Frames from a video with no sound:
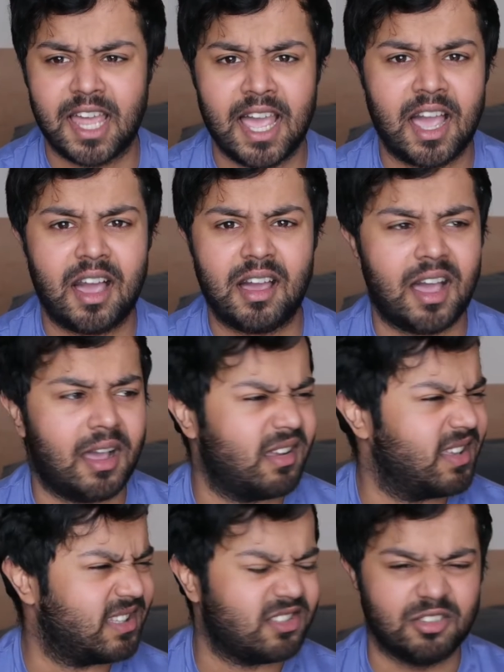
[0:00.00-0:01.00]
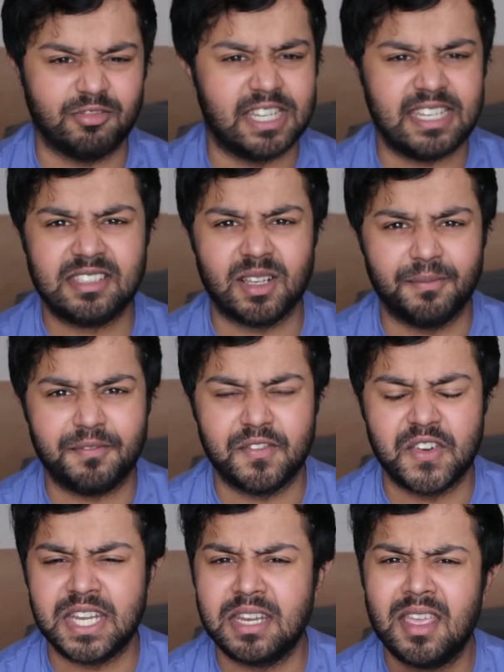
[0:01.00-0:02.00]
Like, it's not really
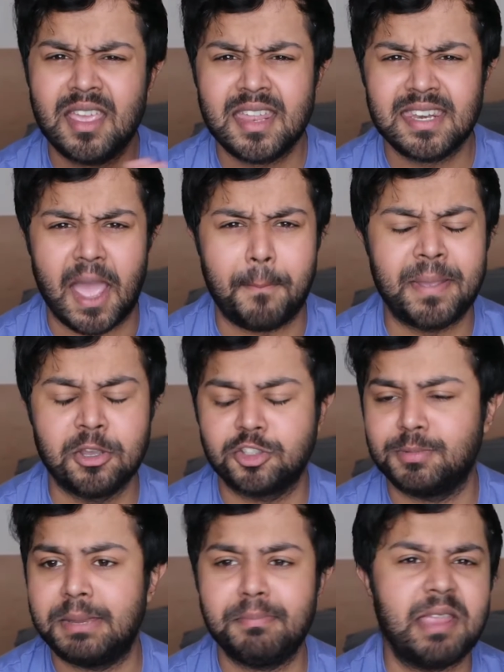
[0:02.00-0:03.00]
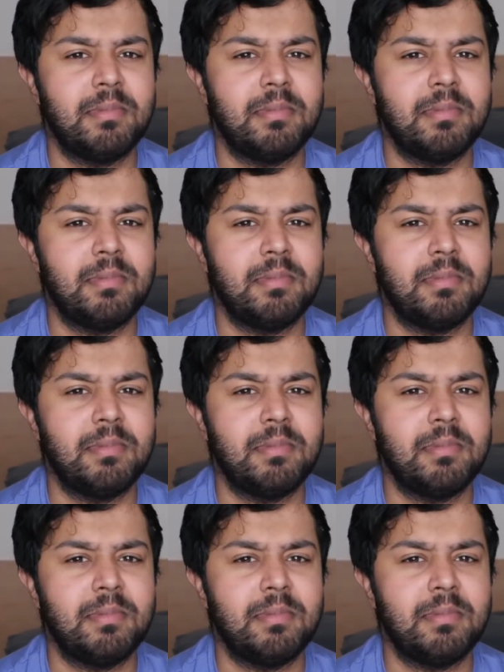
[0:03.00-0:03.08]
something that appeals to me.